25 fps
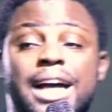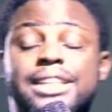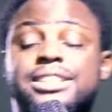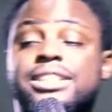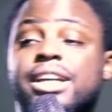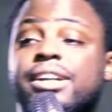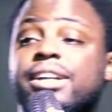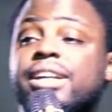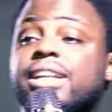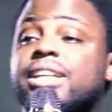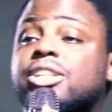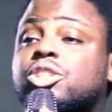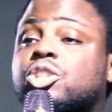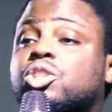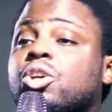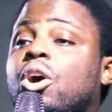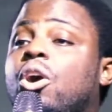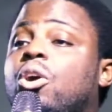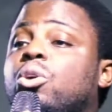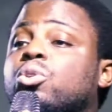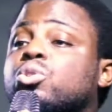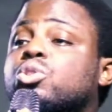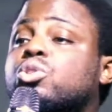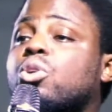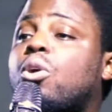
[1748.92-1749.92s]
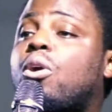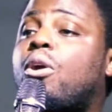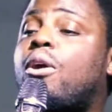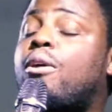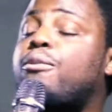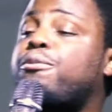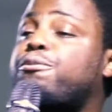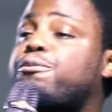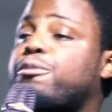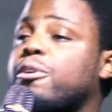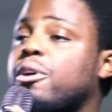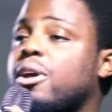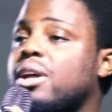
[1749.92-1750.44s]
as a result
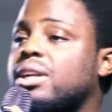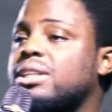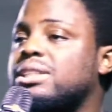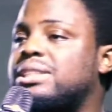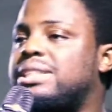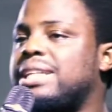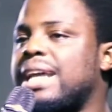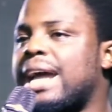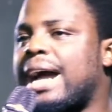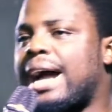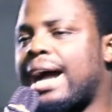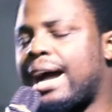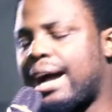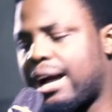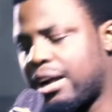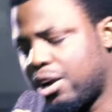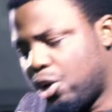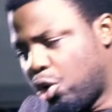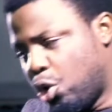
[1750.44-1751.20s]
of their